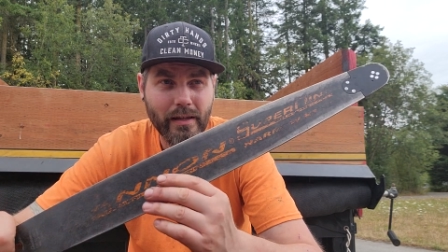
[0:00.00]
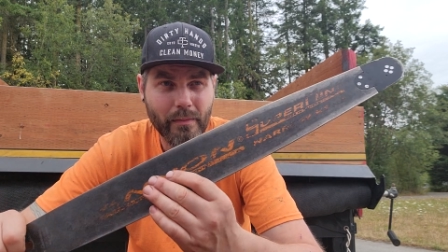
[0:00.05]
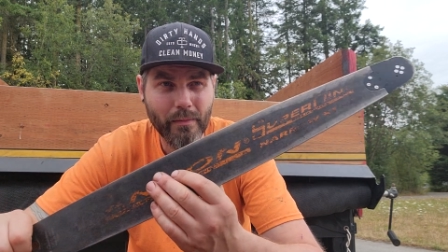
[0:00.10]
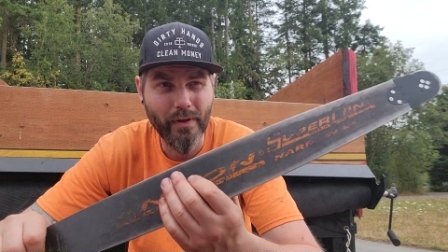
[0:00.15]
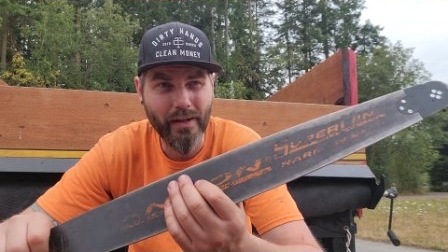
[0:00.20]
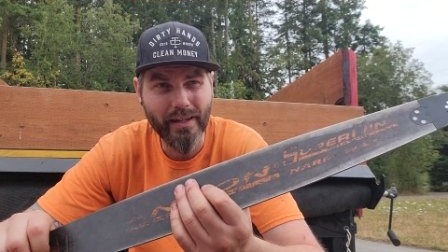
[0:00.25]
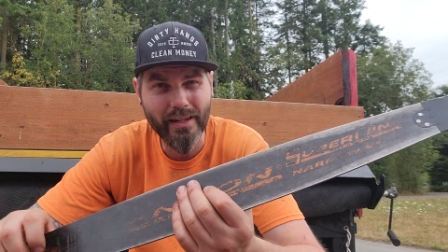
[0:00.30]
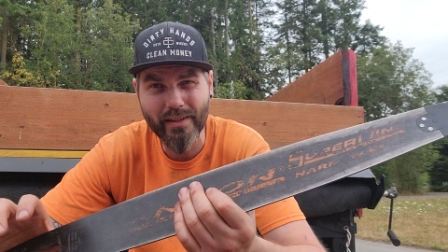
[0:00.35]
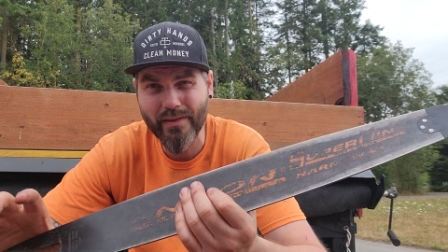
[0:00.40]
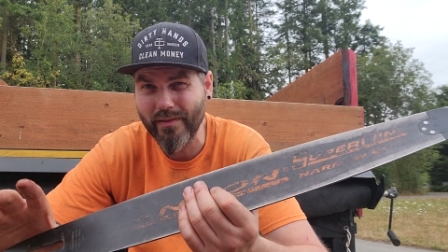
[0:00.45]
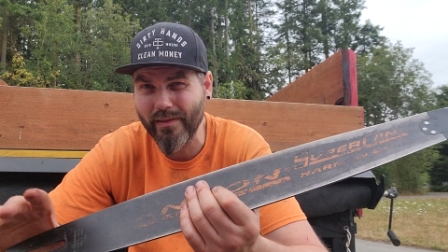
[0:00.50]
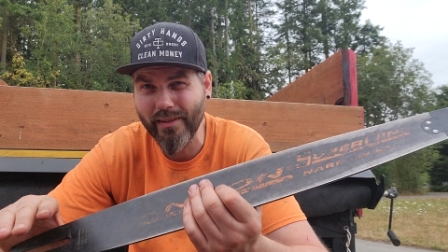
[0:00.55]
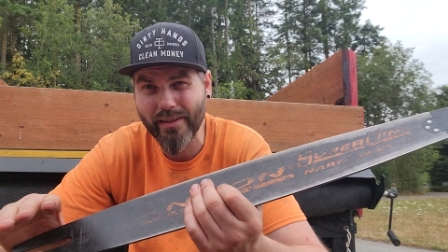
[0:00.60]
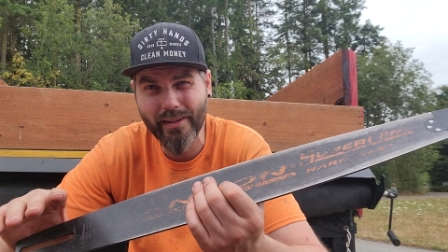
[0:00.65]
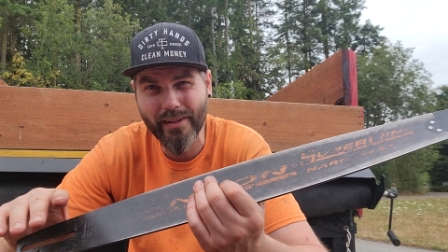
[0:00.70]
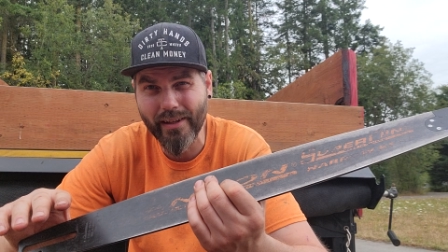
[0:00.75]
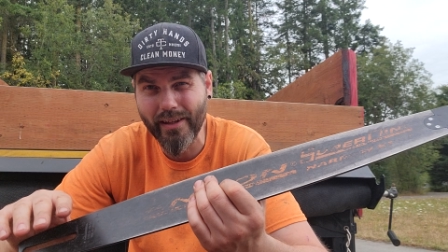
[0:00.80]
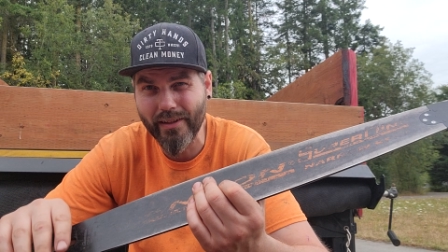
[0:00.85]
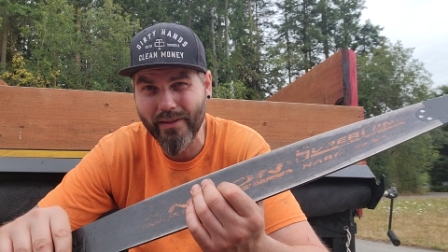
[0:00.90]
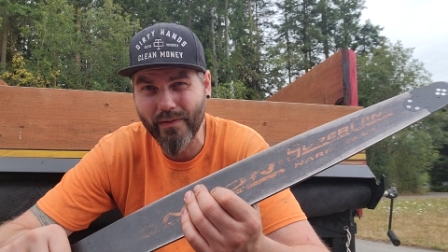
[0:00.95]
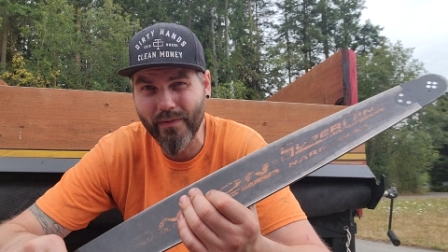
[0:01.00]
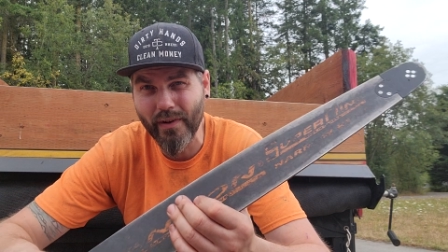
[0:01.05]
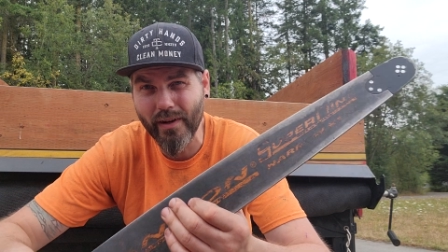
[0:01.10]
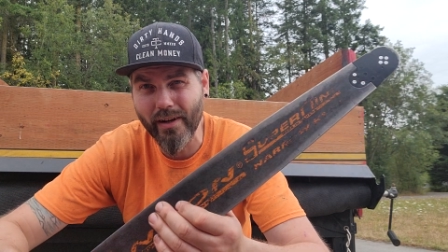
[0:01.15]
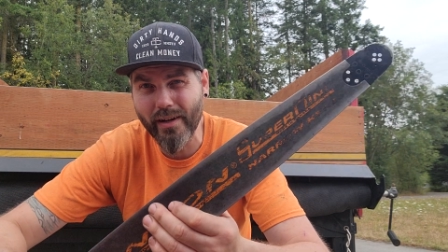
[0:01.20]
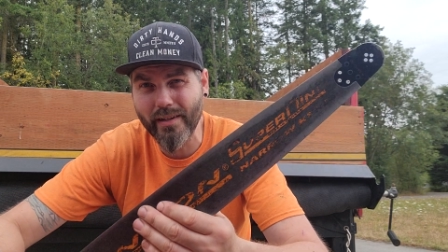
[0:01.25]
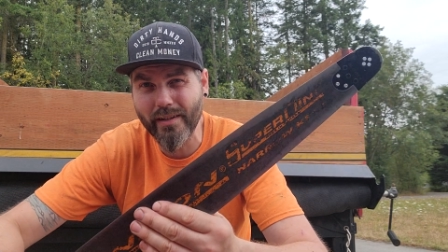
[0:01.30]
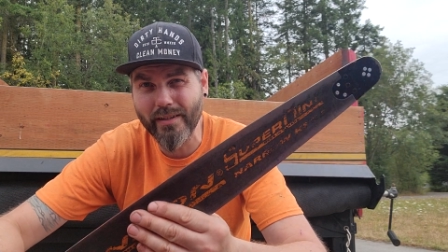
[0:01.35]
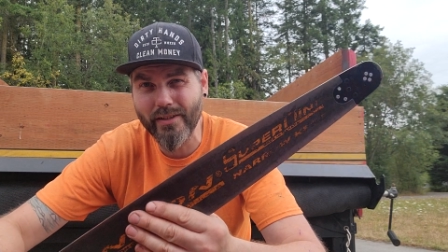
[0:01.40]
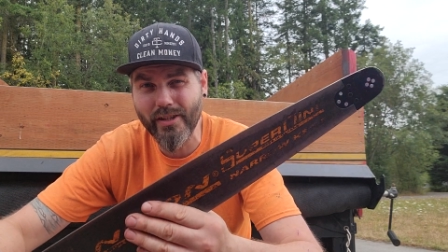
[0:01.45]
but it's
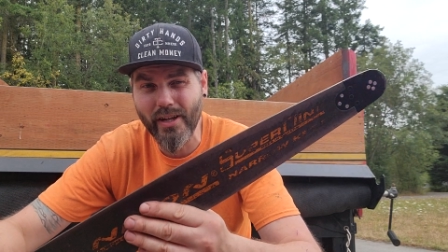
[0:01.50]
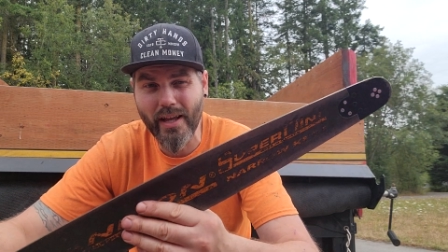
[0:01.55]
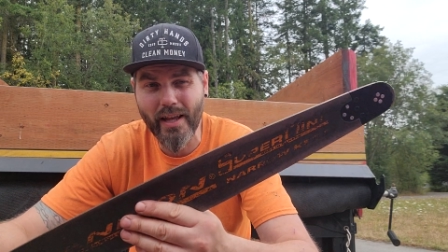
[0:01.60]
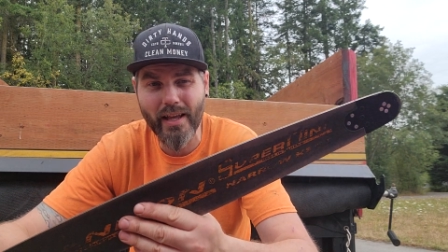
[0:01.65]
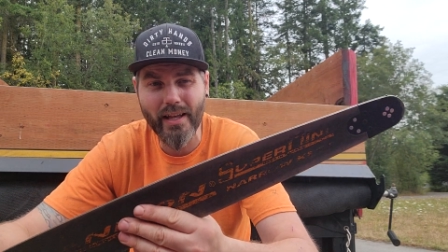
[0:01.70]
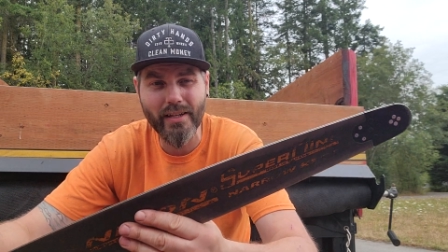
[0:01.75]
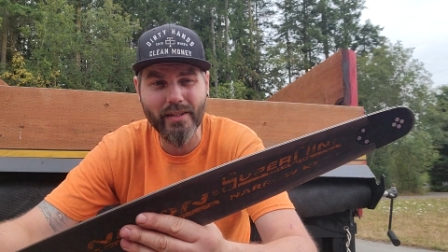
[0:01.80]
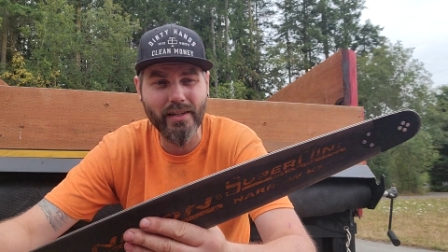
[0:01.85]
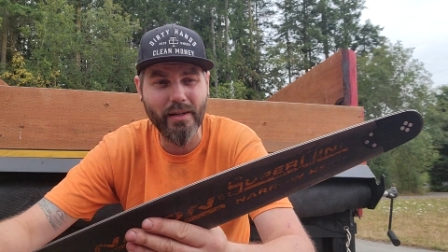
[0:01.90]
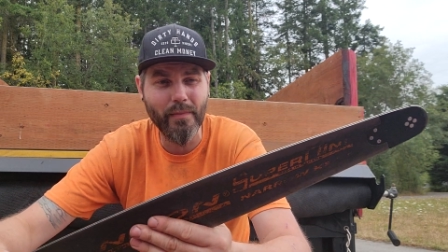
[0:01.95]
varied to change.